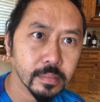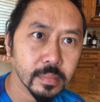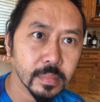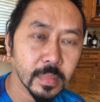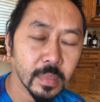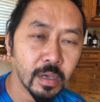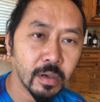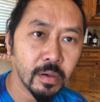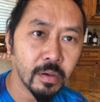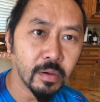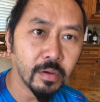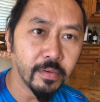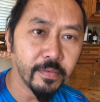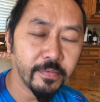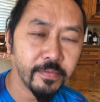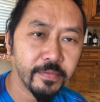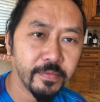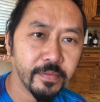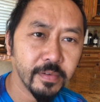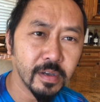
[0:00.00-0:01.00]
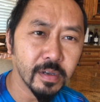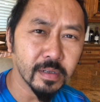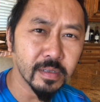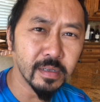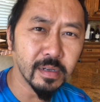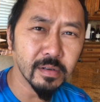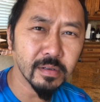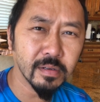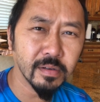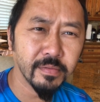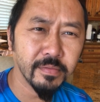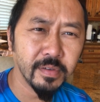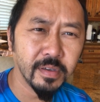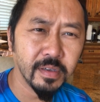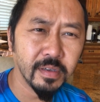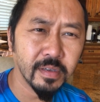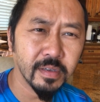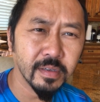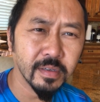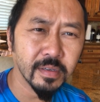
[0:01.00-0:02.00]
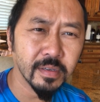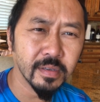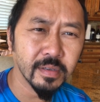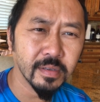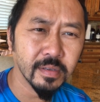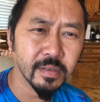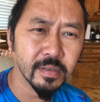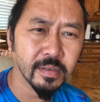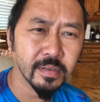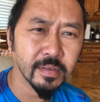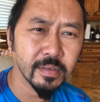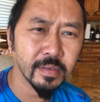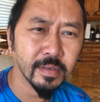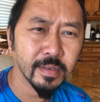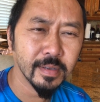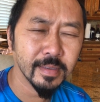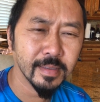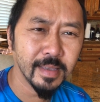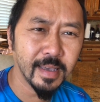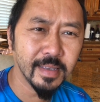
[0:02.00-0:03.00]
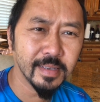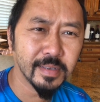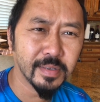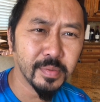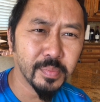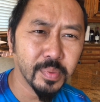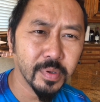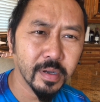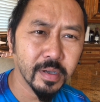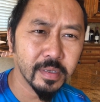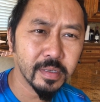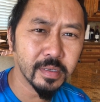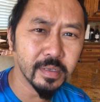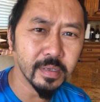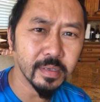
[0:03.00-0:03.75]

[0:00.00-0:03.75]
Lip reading: Oh, fuck, Dr. V. That's depressing.